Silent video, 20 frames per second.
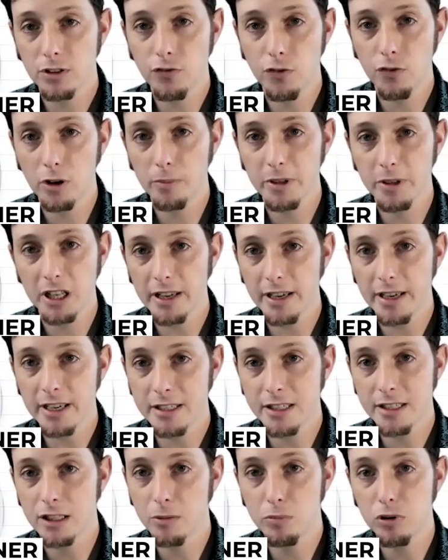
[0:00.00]
formula
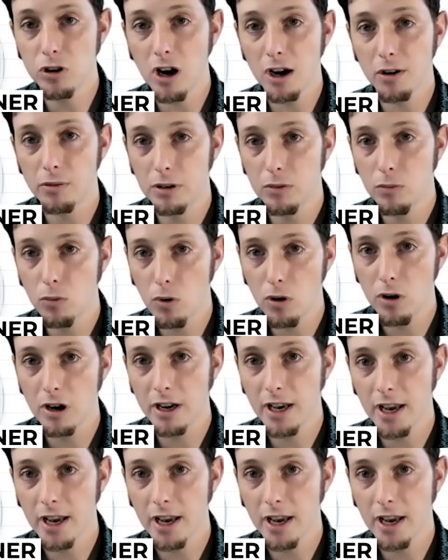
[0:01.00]
is the block reward.